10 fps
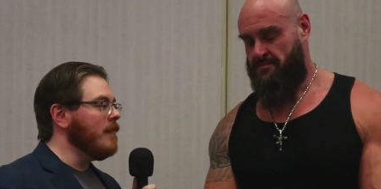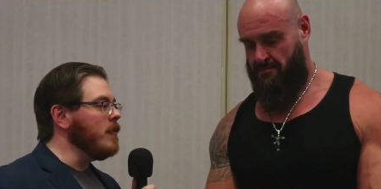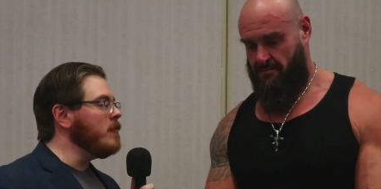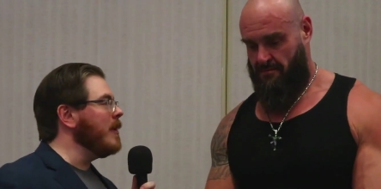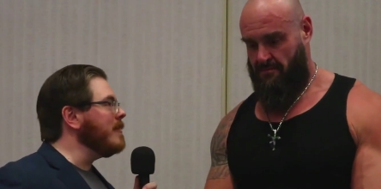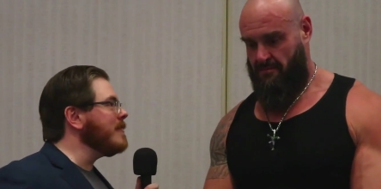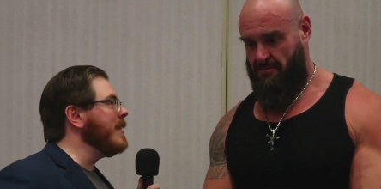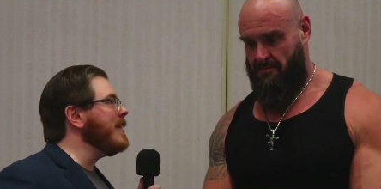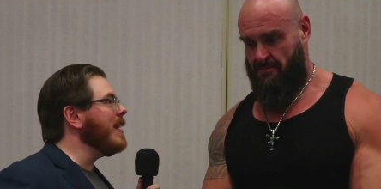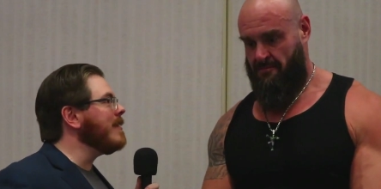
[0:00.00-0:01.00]
Speaker 1: you don't send
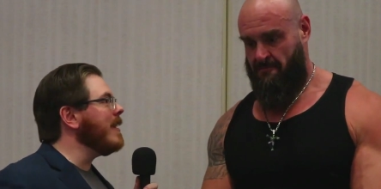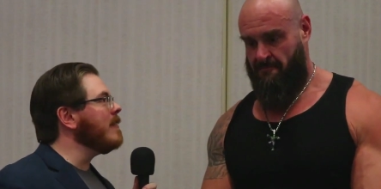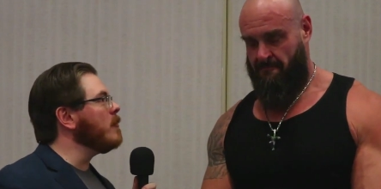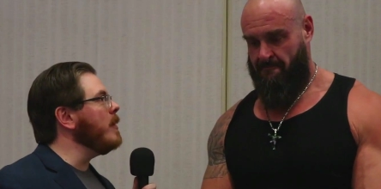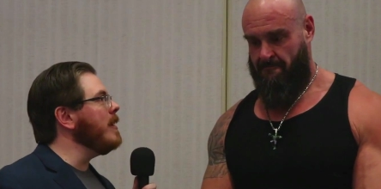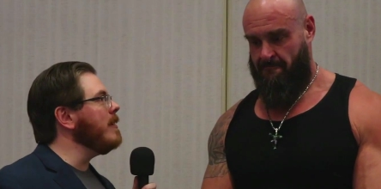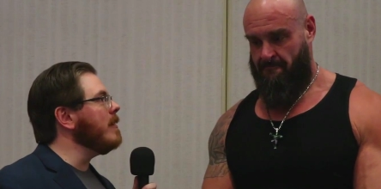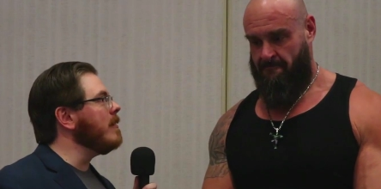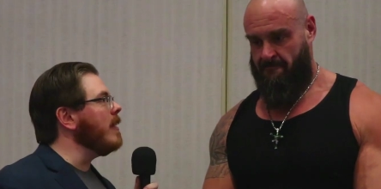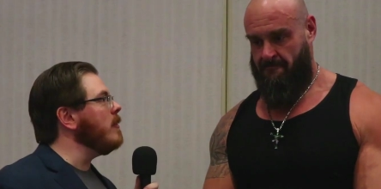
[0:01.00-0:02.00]
out that tweet
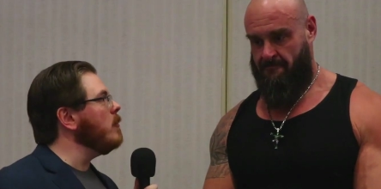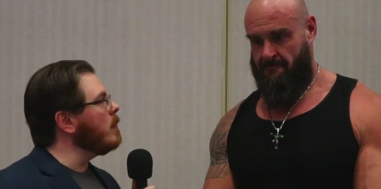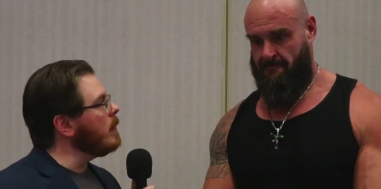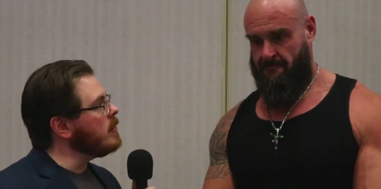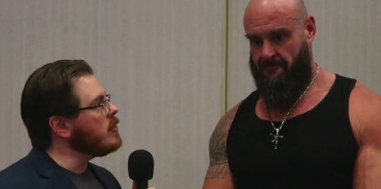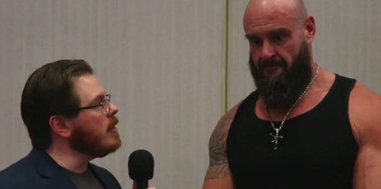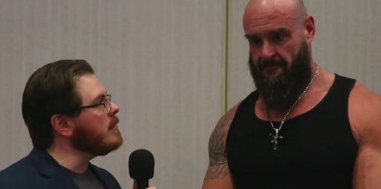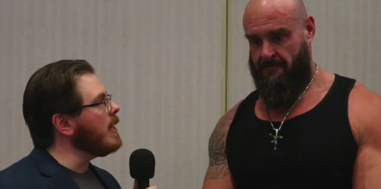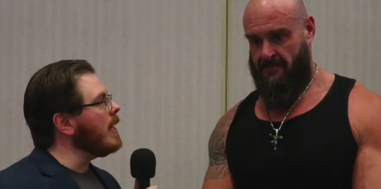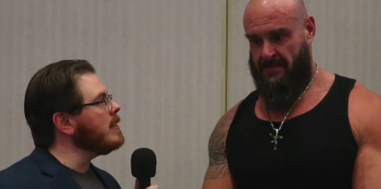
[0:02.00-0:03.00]
that you and Ricochet are
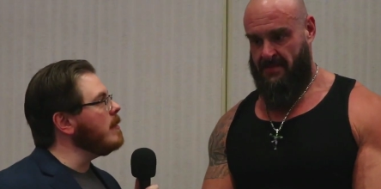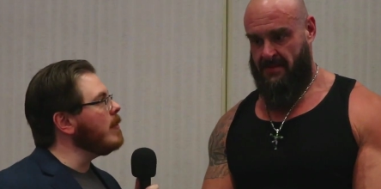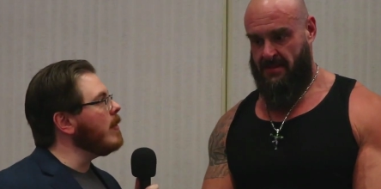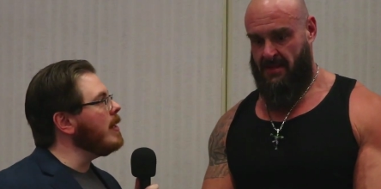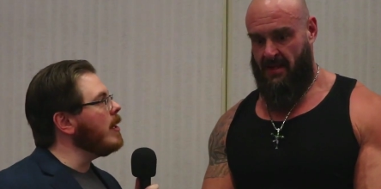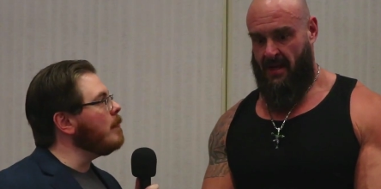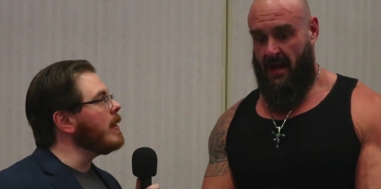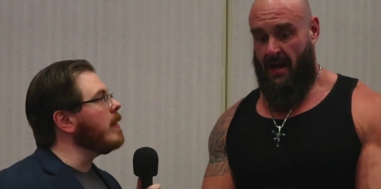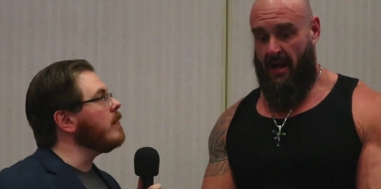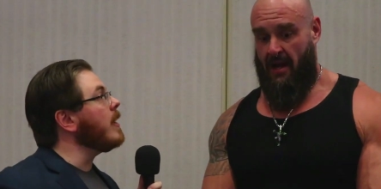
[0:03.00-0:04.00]
tag teaming right now, because
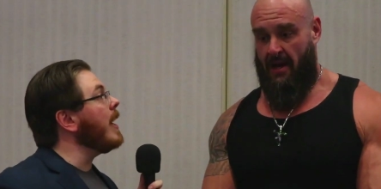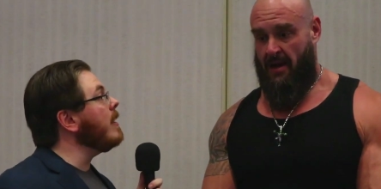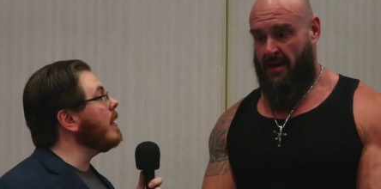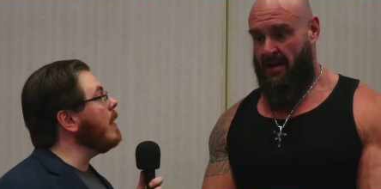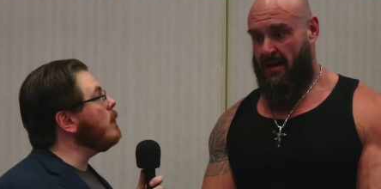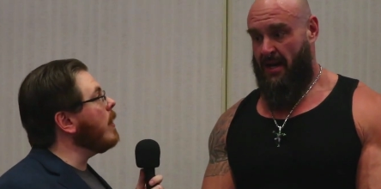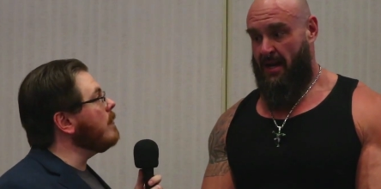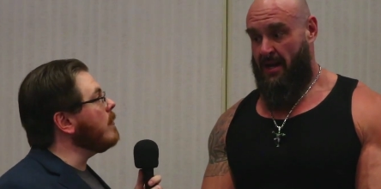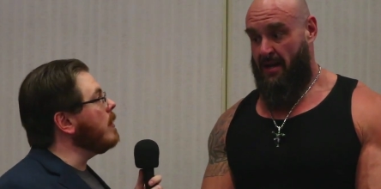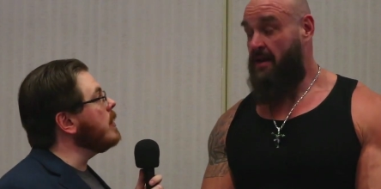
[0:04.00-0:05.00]
it kind of gave you guys a
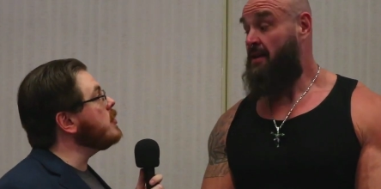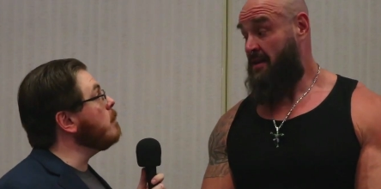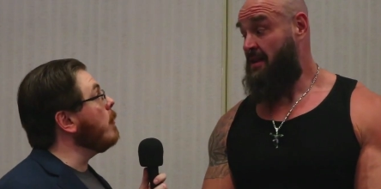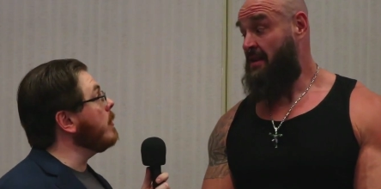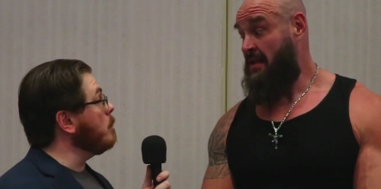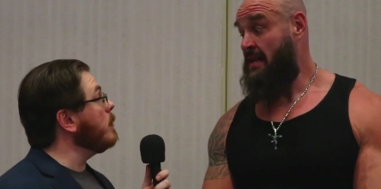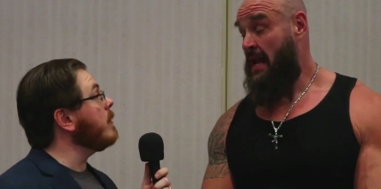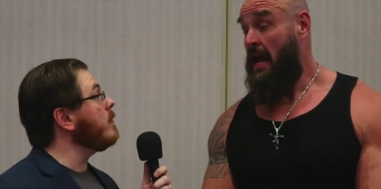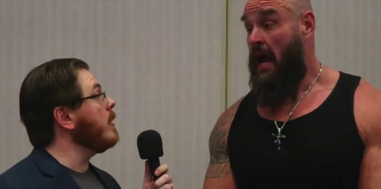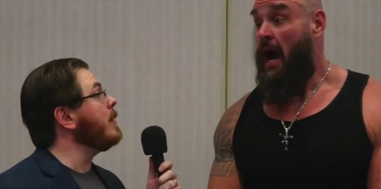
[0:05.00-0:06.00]
launching point to put this
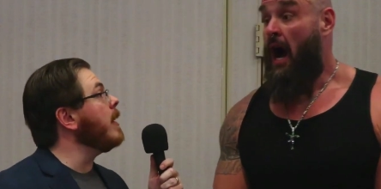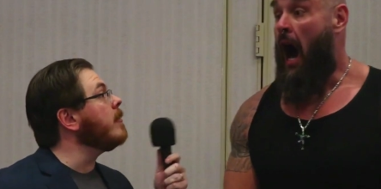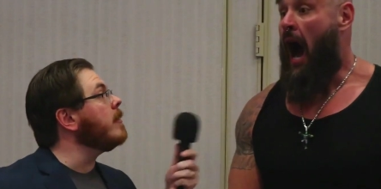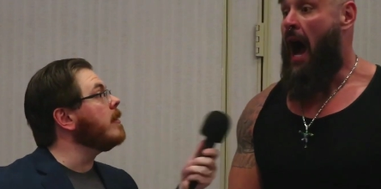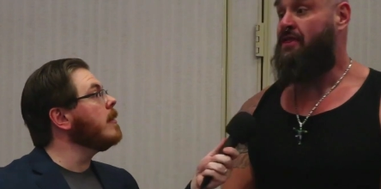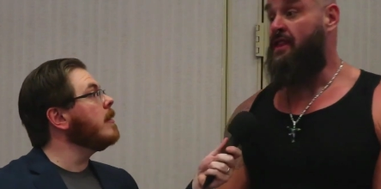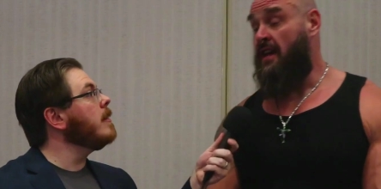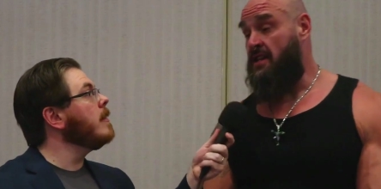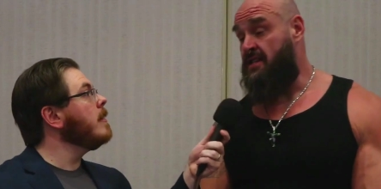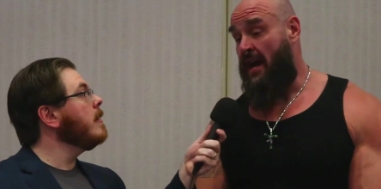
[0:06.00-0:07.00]
team
Speaker 2: together? I think it
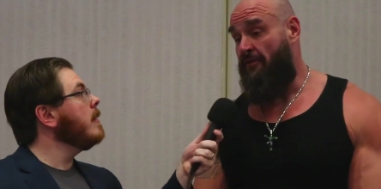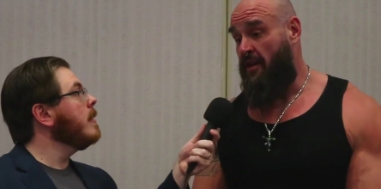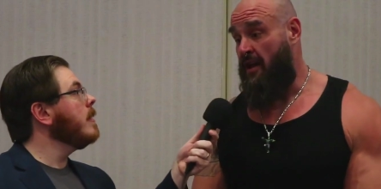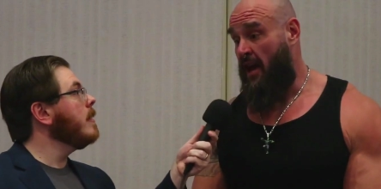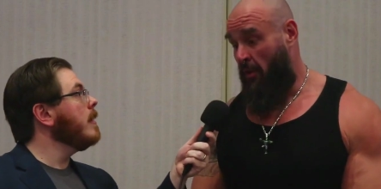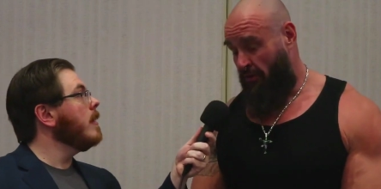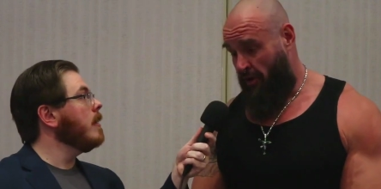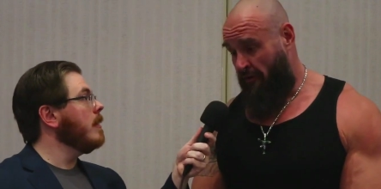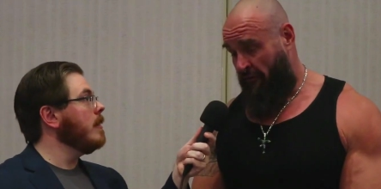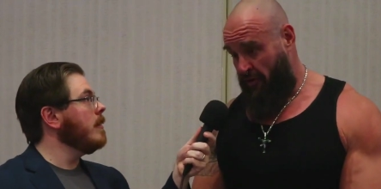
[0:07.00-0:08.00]
definitely helped throw
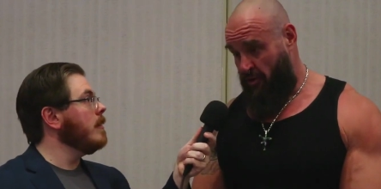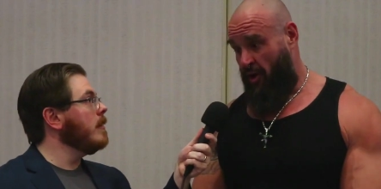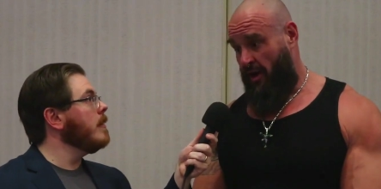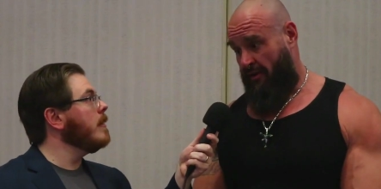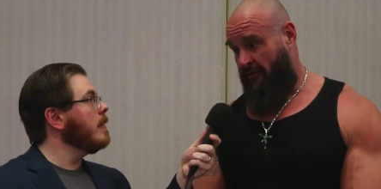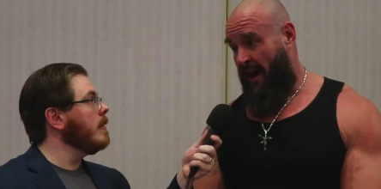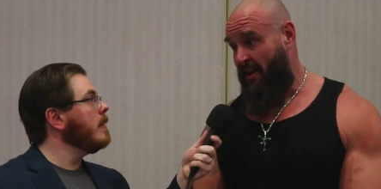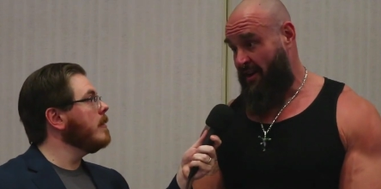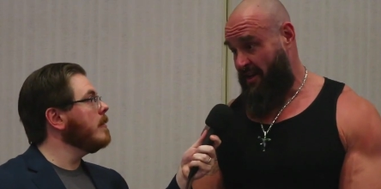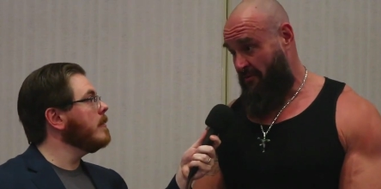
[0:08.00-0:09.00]
fuel on the fire to get
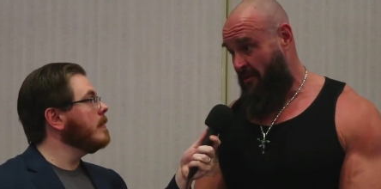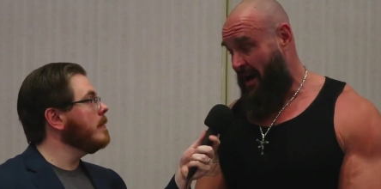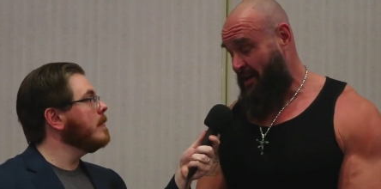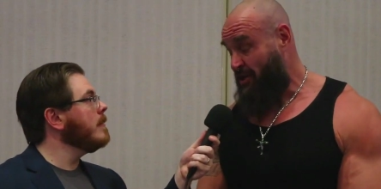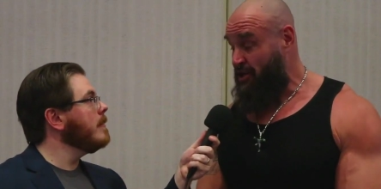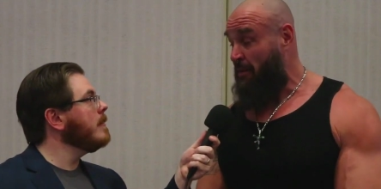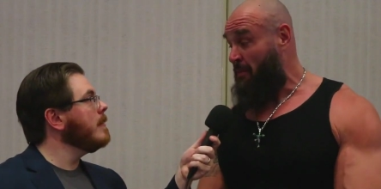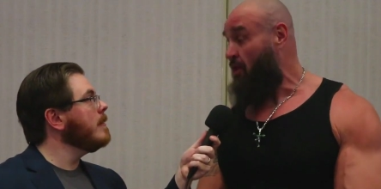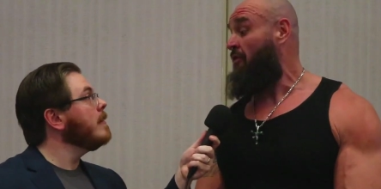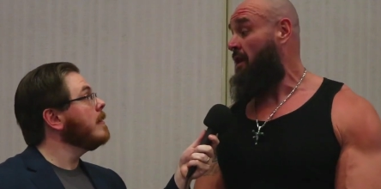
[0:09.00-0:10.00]
the rocket ship
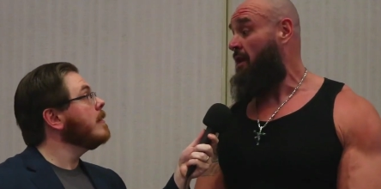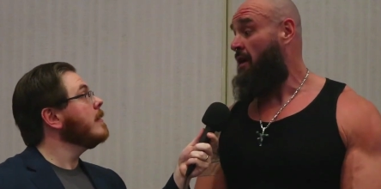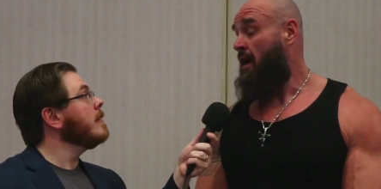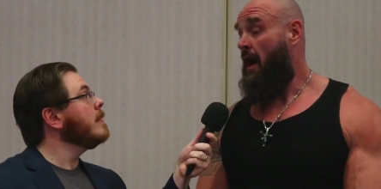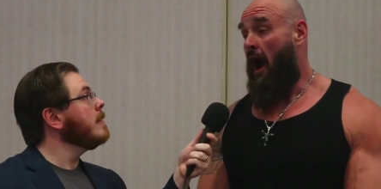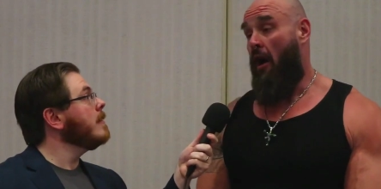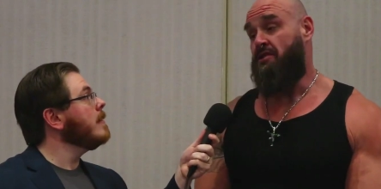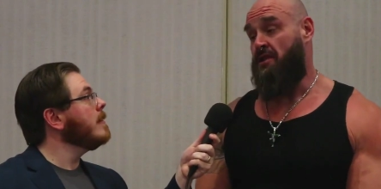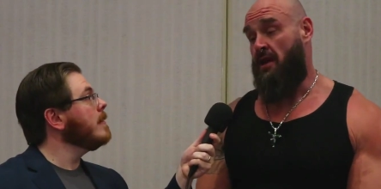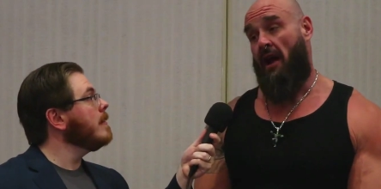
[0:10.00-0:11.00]
moving. Honestly,
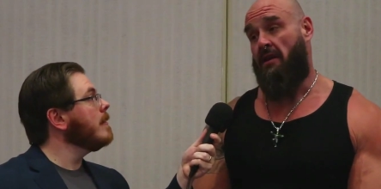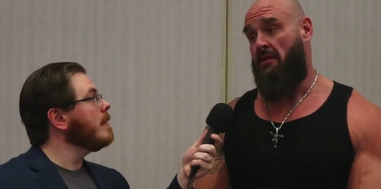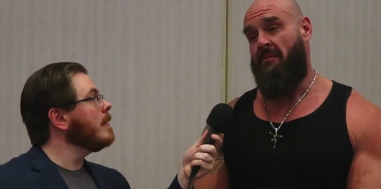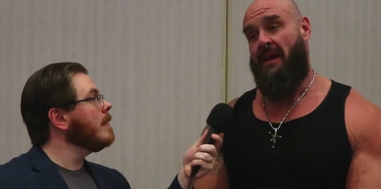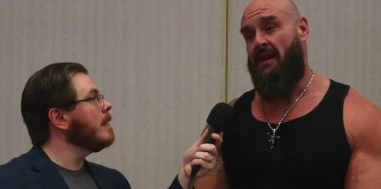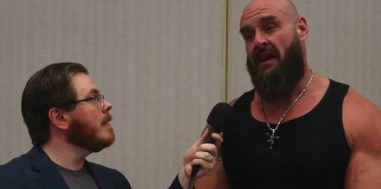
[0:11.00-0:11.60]
like, man,